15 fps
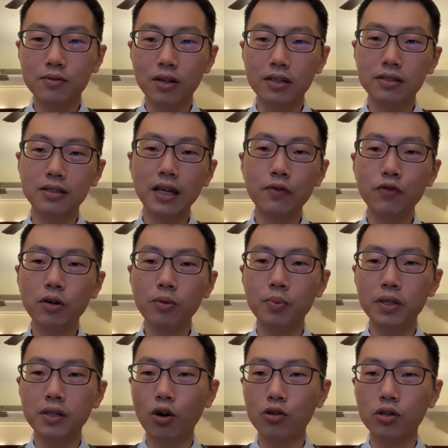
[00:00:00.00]
it's never
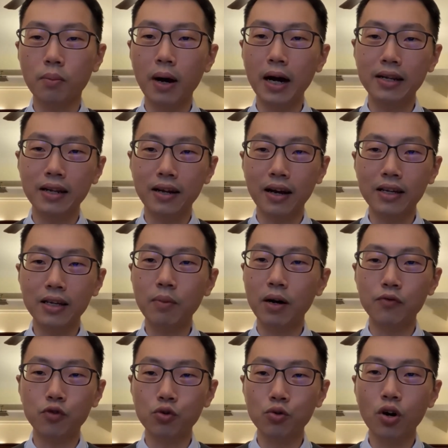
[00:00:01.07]
been on the mind, in my
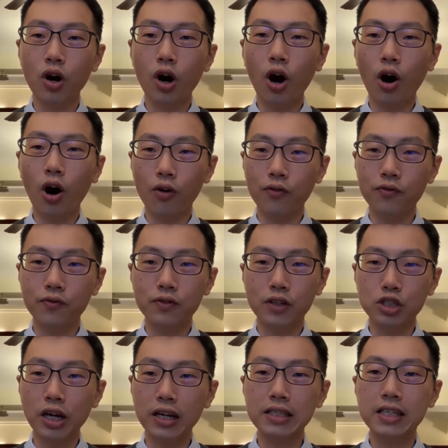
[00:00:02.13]
view, of the
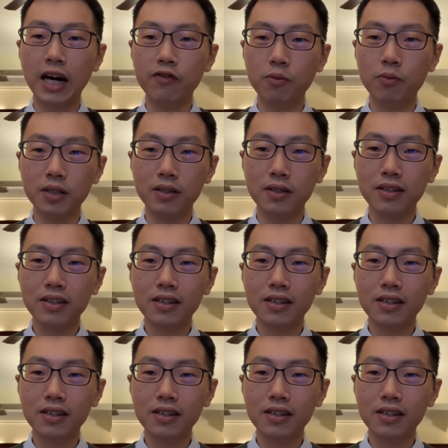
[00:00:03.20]
Chinese government.